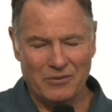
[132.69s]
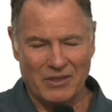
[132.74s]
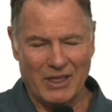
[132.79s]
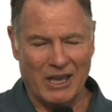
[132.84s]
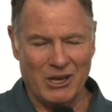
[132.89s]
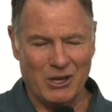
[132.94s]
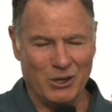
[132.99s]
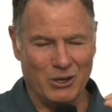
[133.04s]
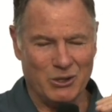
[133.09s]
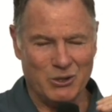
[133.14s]

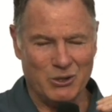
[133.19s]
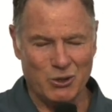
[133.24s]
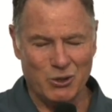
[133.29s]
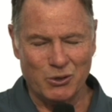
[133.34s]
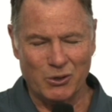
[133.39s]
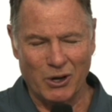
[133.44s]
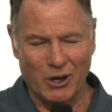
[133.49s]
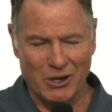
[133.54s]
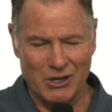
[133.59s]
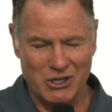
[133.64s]
that you
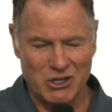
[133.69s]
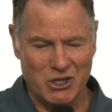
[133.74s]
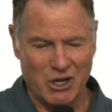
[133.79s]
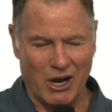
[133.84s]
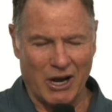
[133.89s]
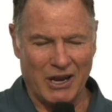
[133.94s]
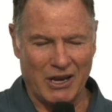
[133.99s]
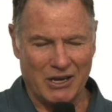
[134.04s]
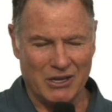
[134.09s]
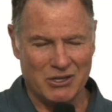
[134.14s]
do not
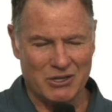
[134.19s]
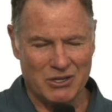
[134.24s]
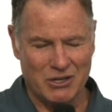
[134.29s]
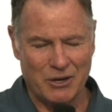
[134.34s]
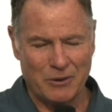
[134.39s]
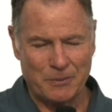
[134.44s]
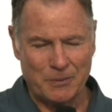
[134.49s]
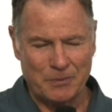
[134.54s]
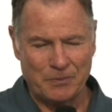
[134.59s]
change.